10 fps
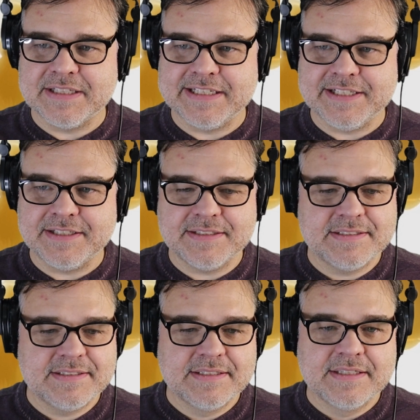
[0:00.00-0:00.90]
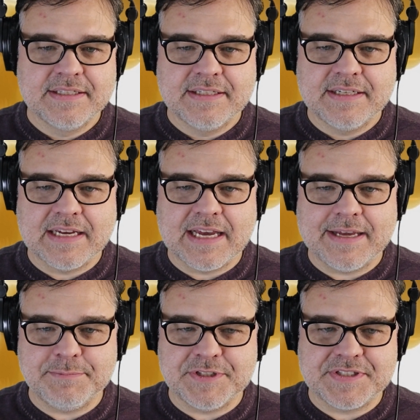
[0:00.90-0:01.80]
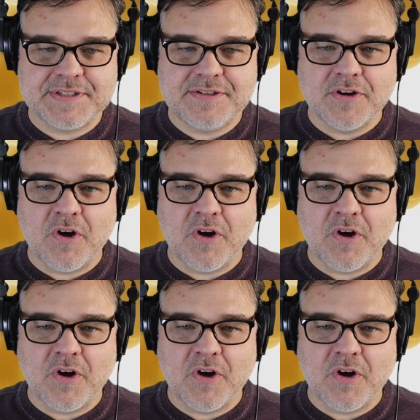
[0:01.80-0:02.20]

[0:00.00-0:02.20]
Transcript: ability. I'm just